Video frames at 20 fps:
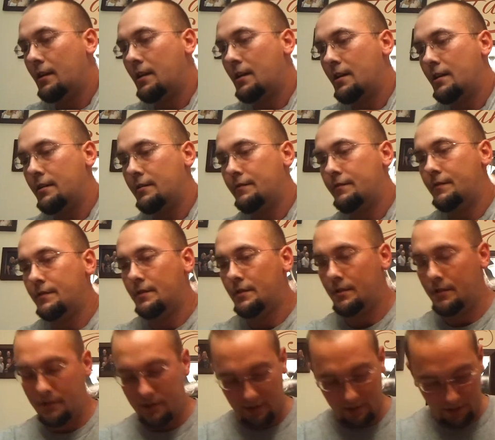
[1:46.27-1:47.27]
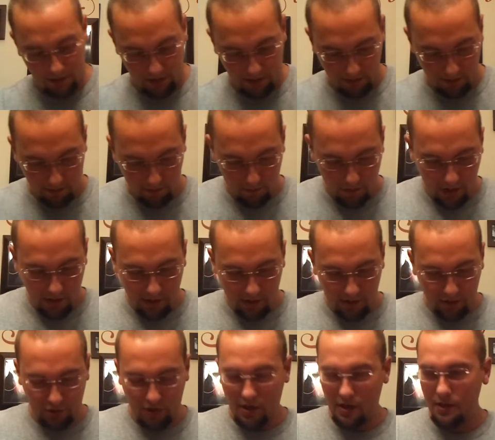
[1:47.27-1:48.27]
I've wanted
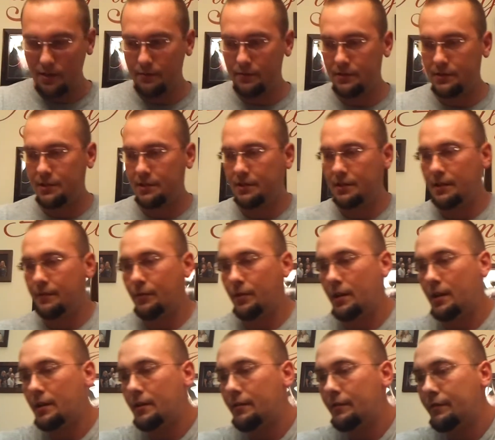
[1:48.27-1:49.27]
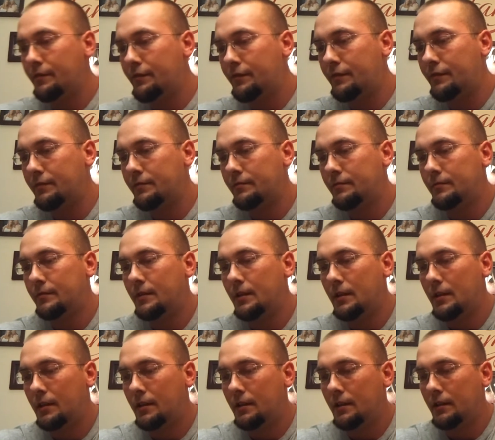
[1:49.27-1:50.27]
to try it, just never have
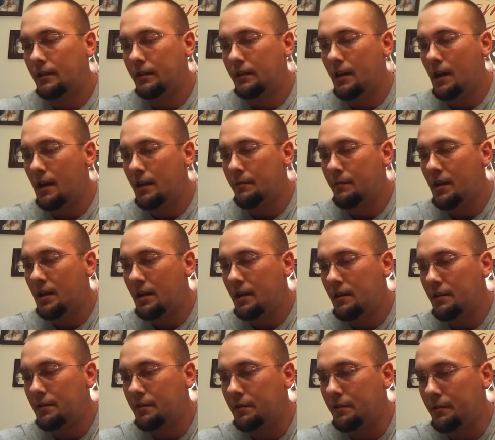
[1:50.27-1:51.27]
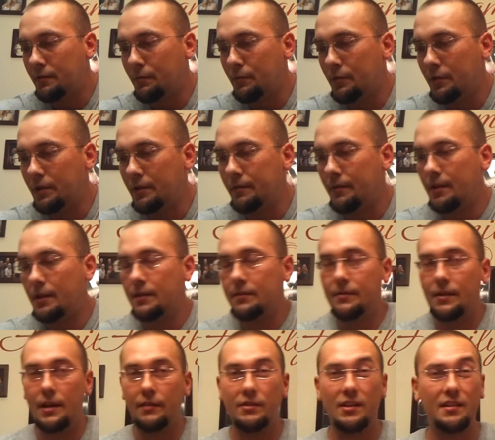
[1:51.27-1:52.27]
gotten my hands on one.
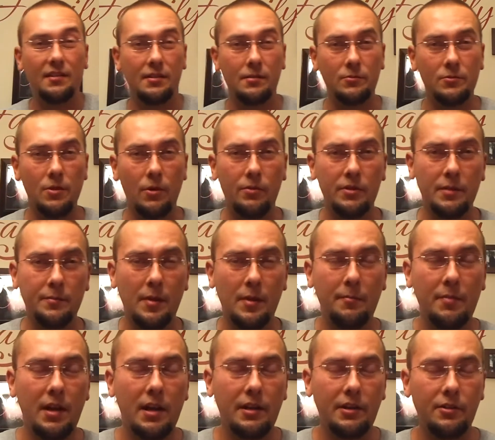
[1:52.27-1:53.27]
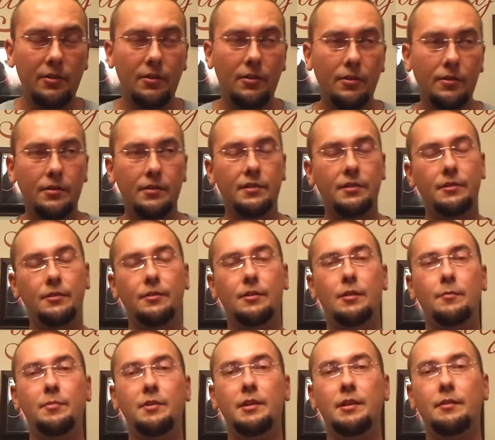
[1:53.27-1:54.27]
I've got some growing in my backyard, so
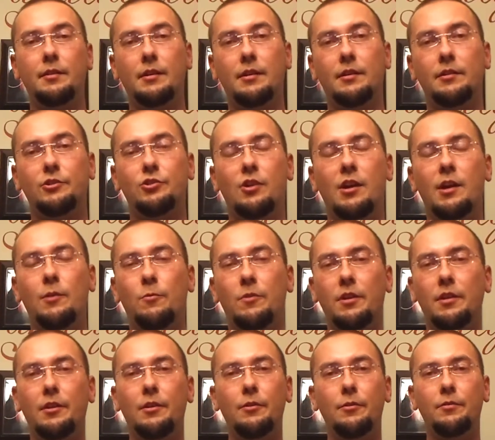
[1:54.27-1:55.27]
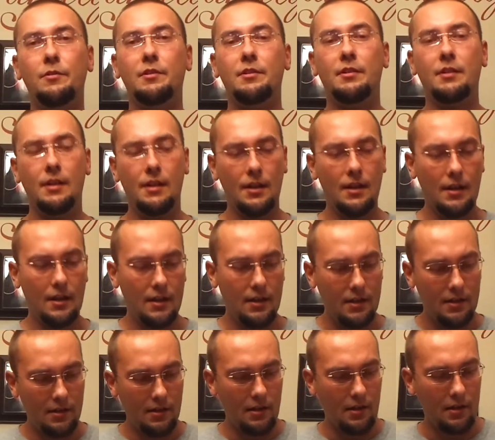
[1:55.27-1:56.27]
I'll be trying one of those
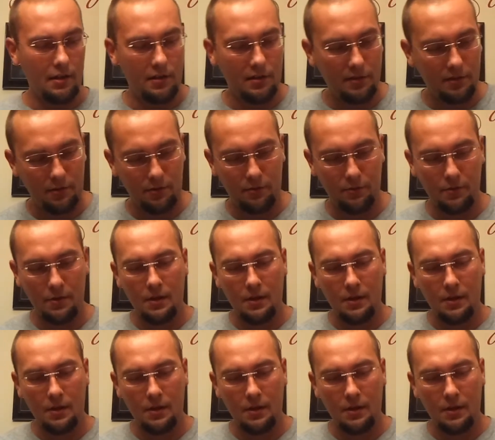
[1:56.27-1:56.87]
soon.